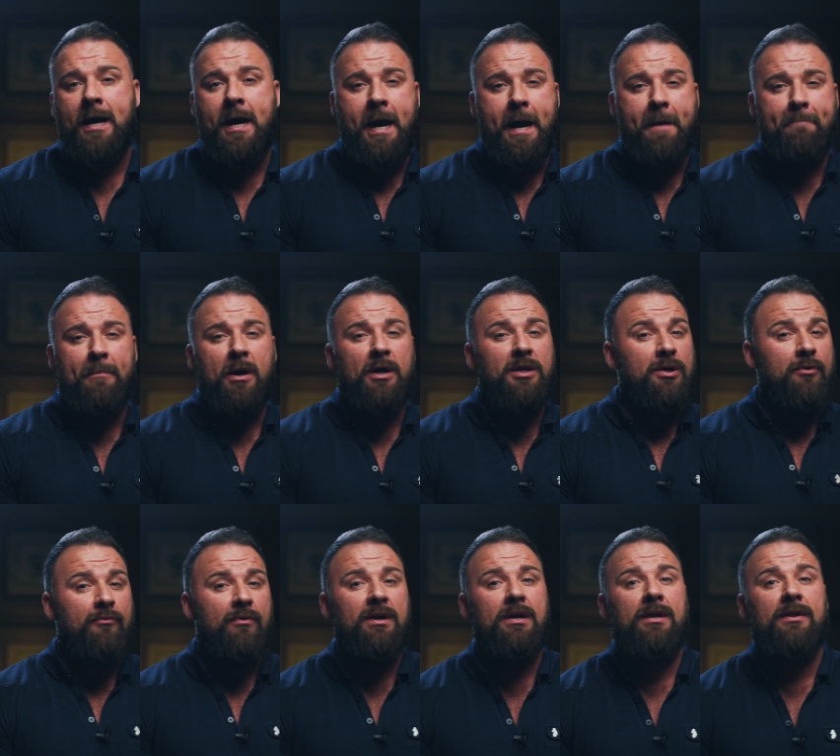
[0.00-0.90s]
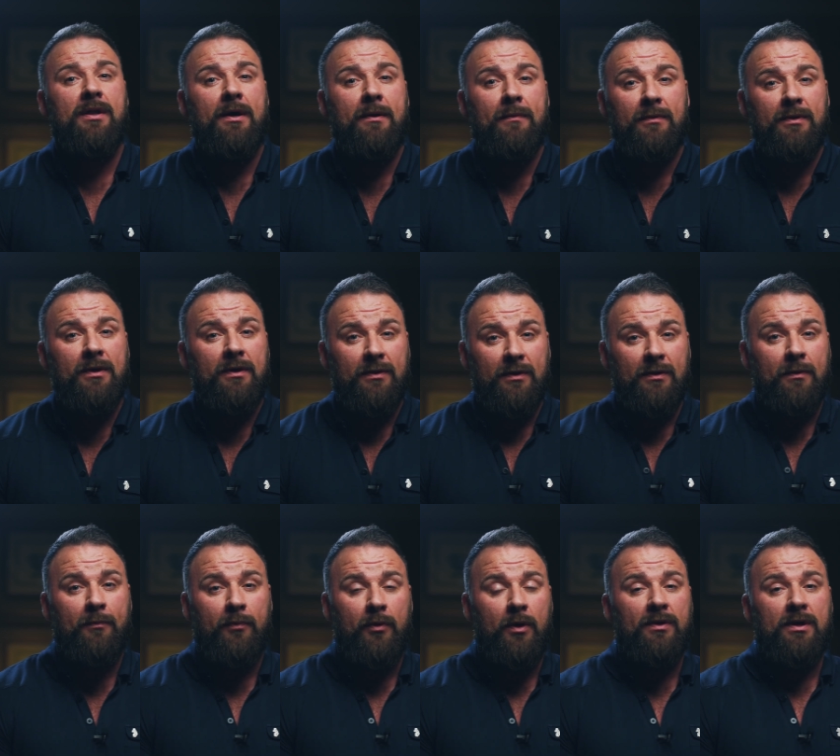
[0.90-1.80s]
and you're into
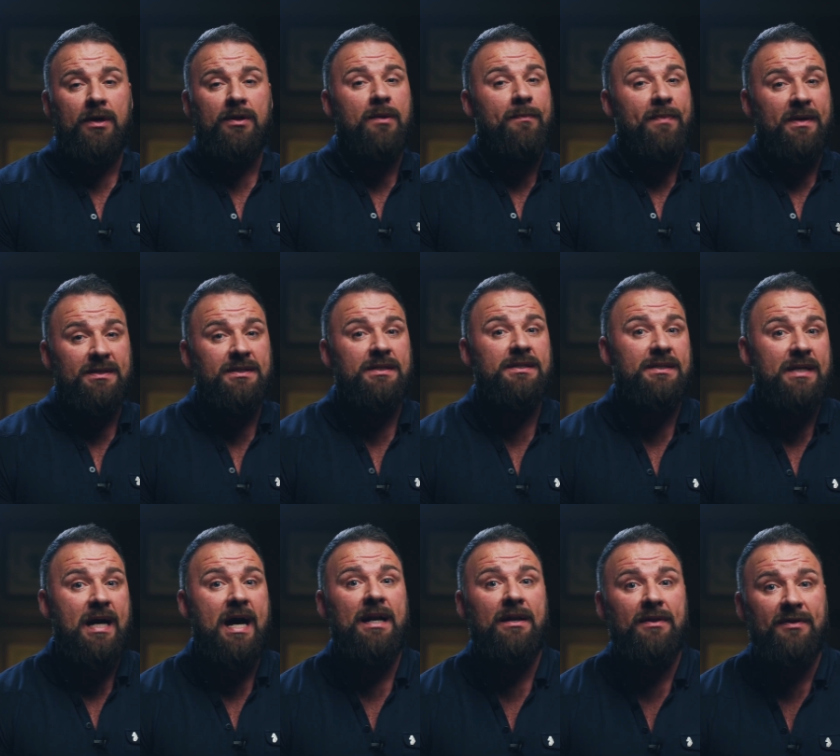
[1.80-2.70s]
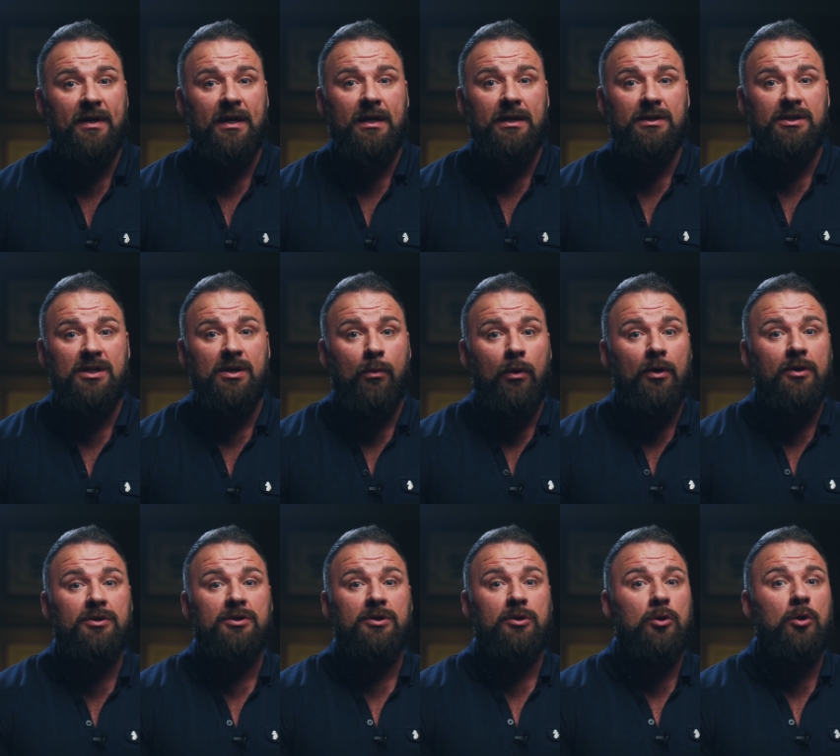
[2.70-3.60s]
the business side of things and you're
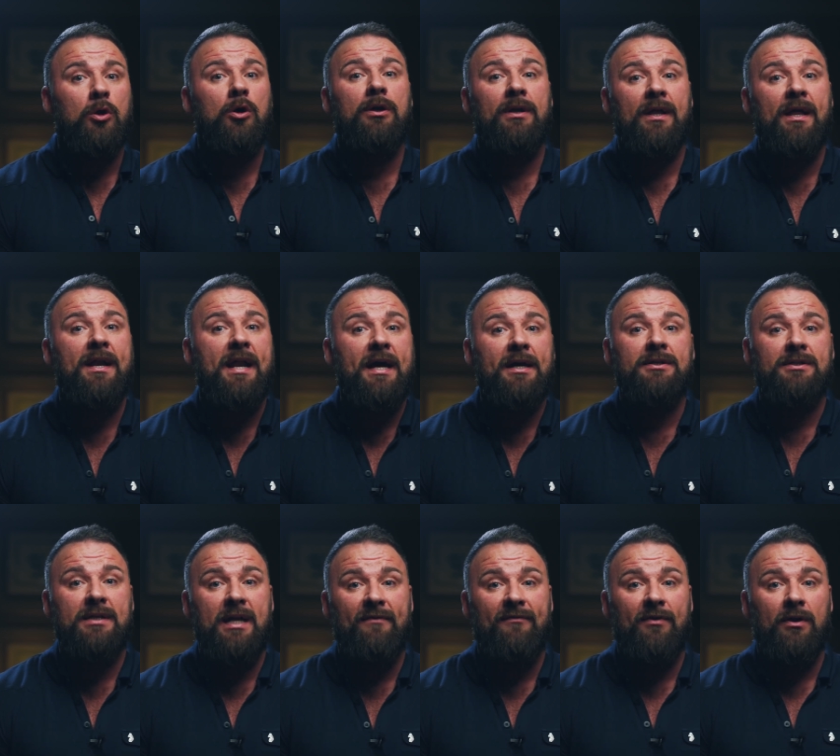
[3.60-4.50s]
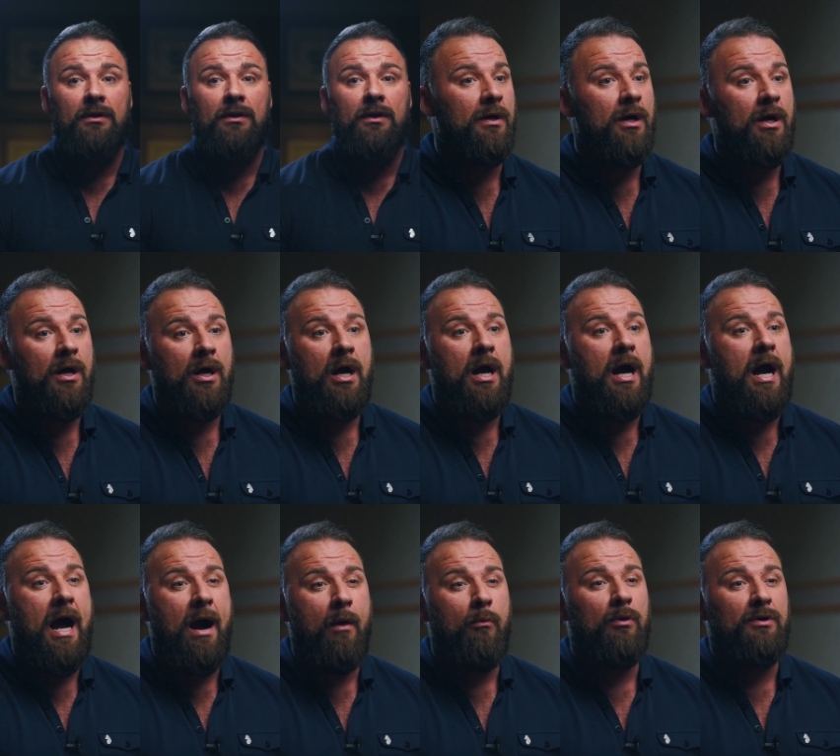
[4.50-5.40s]
wanting to go to that next level,
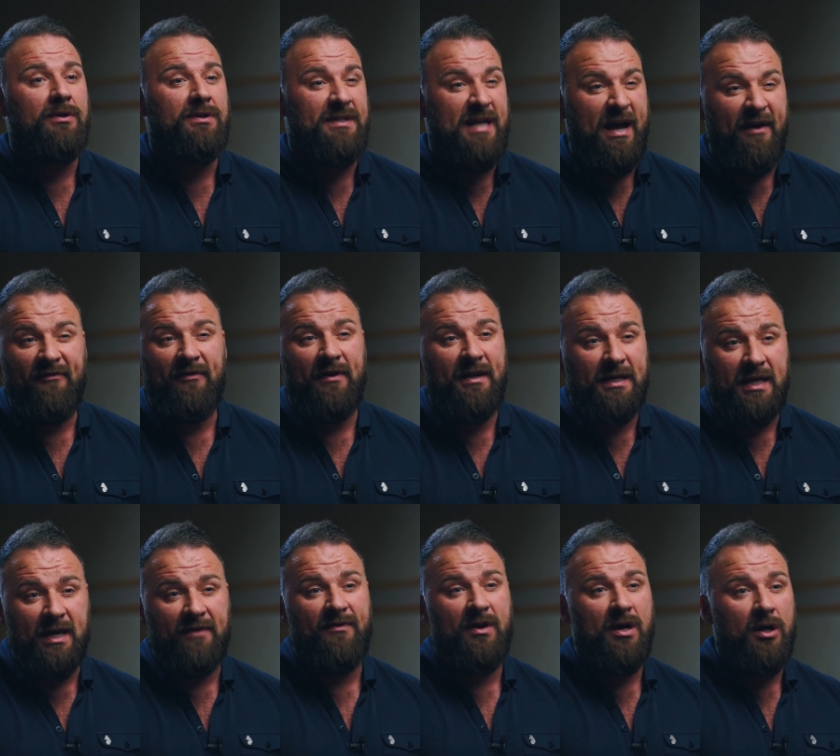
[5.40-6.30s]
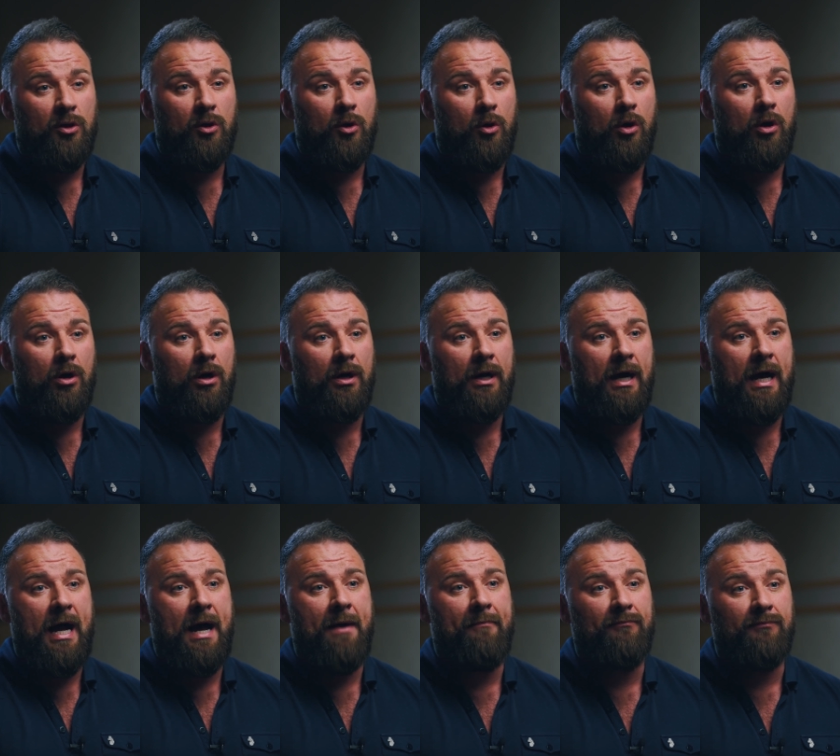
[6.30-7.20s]
I would definitely give it a go.
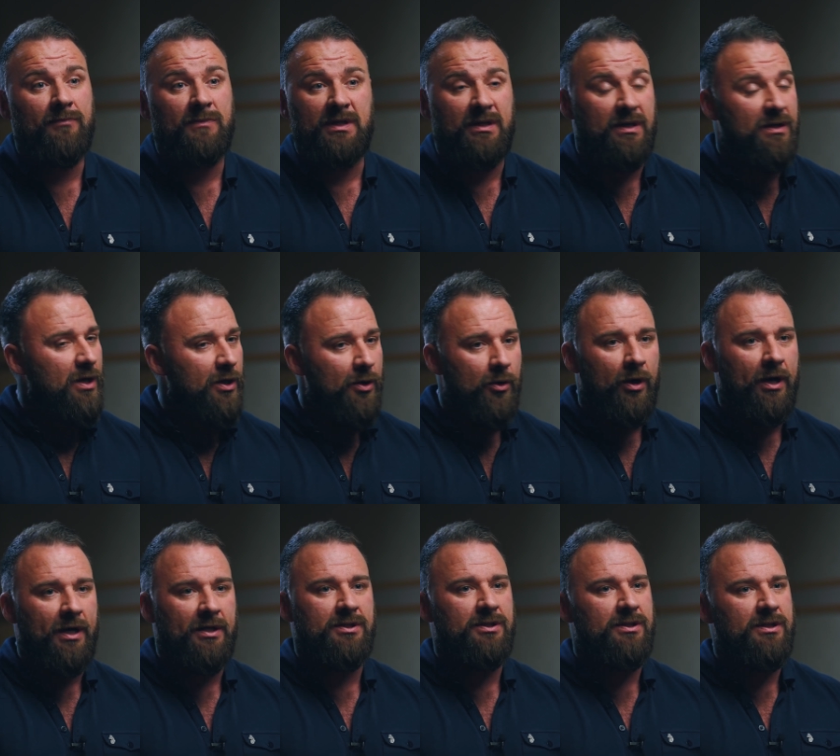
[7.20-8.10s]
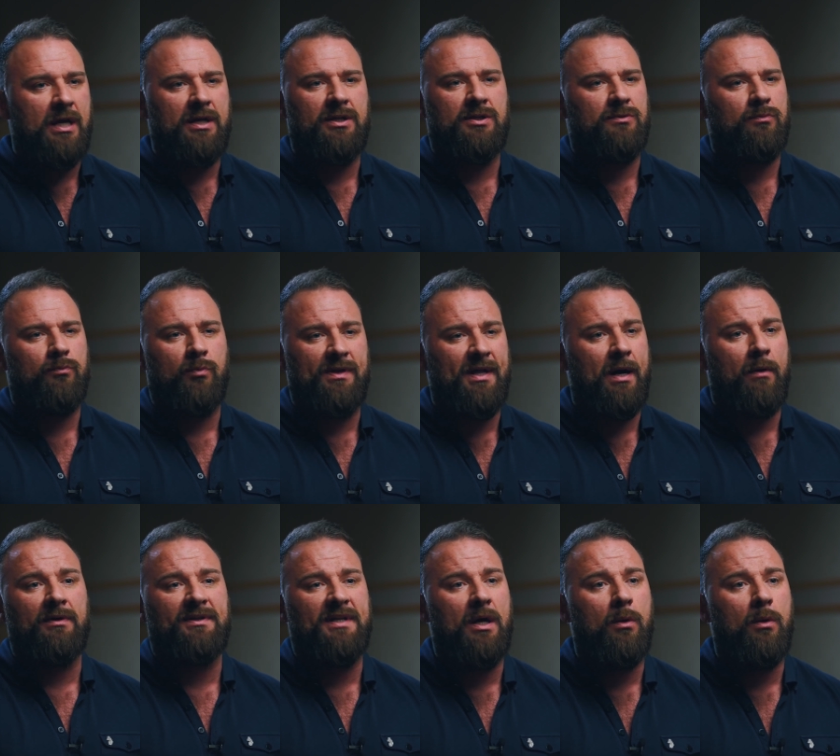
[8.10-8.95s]
You know, it's without a